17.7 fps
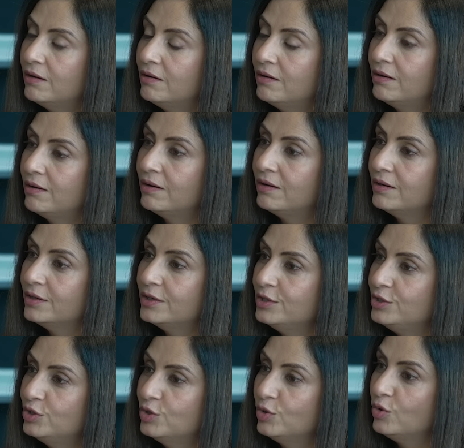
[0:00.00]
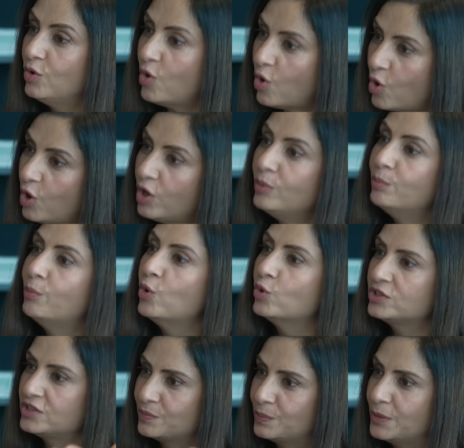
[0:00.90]
uh, you know all
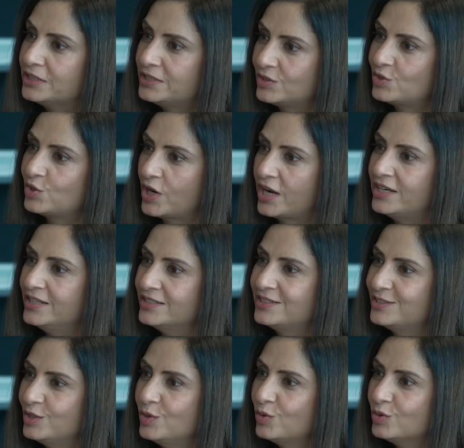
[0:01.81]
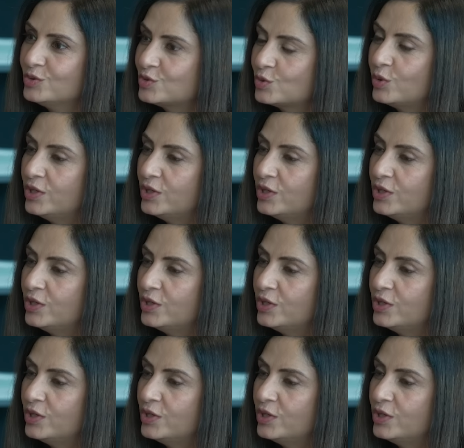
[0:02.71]
boats must rise you know hmm.